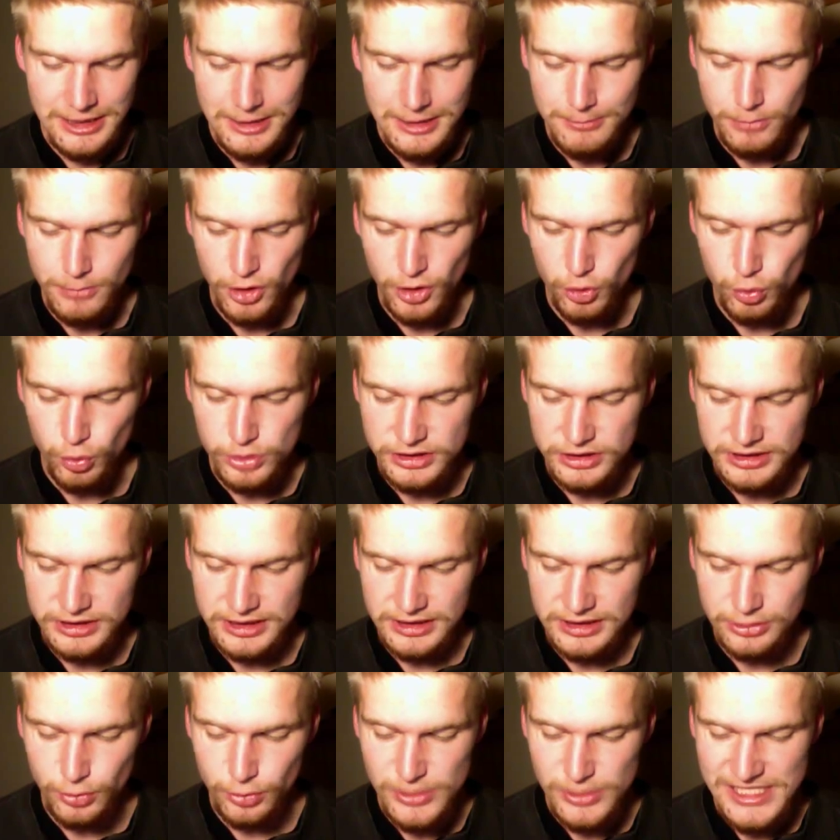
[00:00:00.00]
But we'll
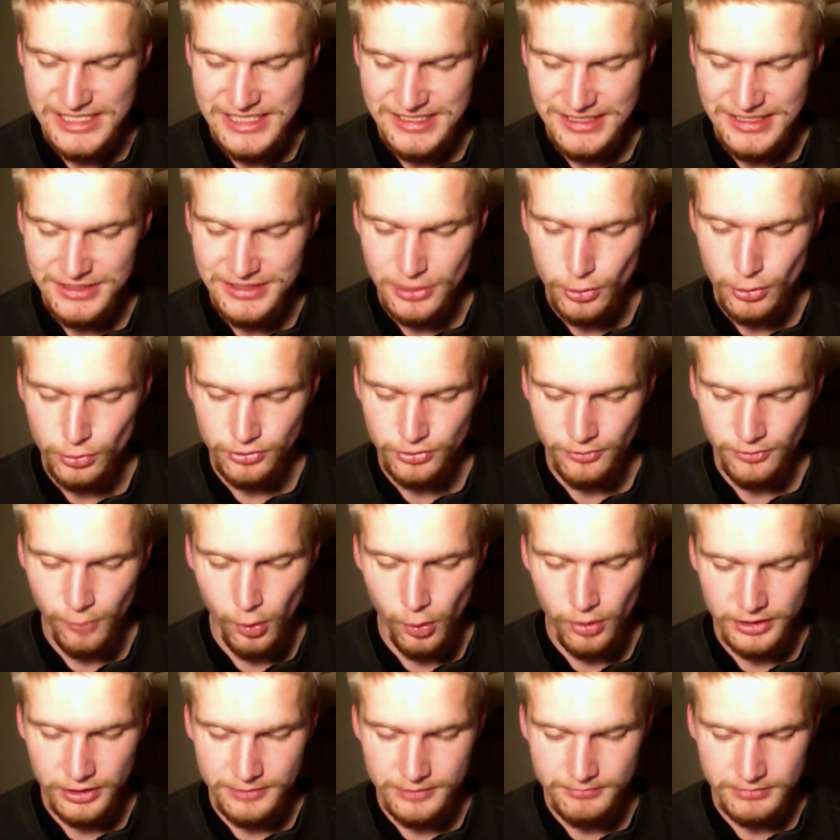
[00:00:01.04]
grease his oats
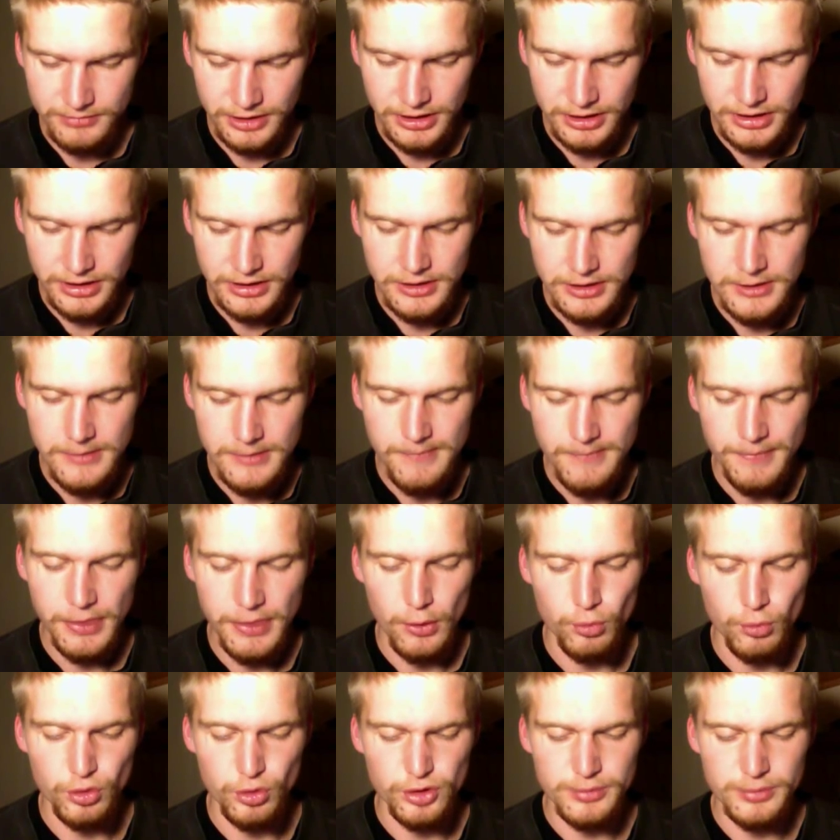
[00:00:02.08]
for him.
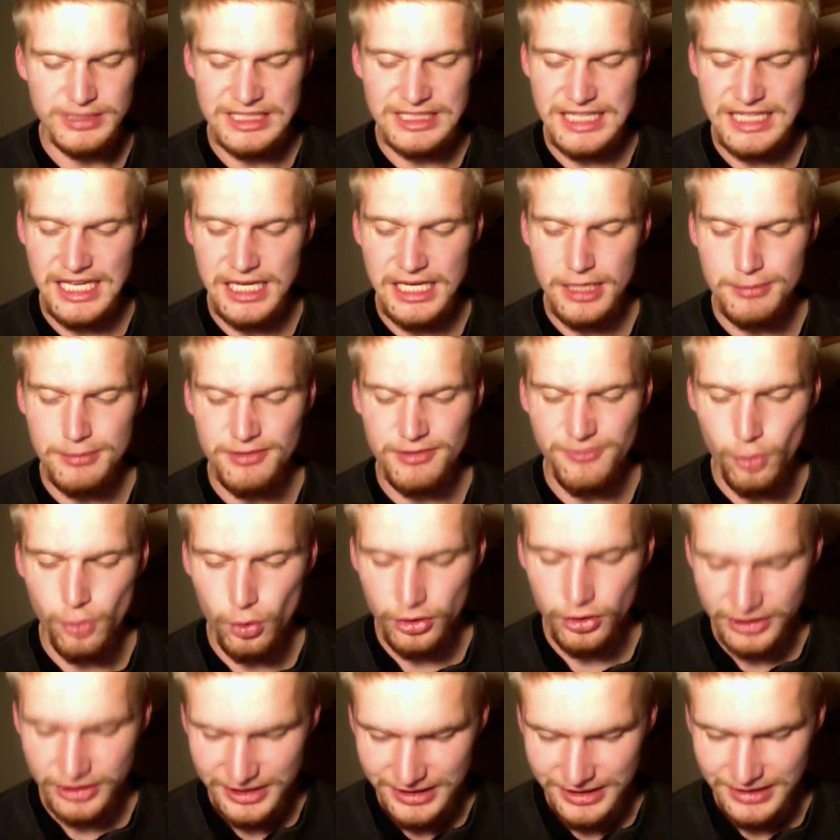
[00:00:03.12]
We'll be there
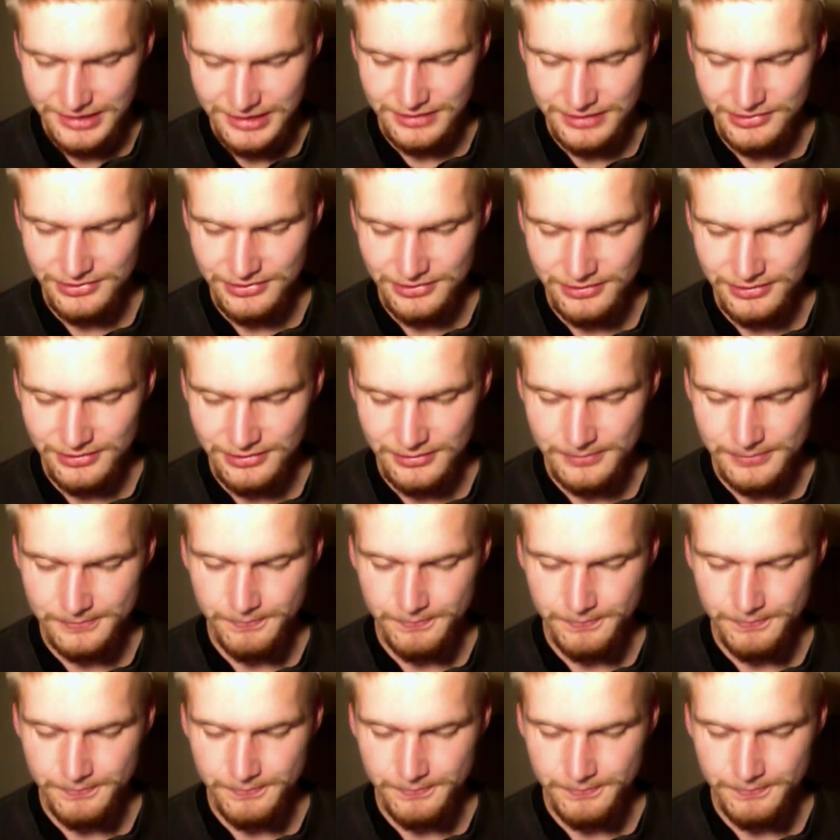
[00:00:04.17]
before he is."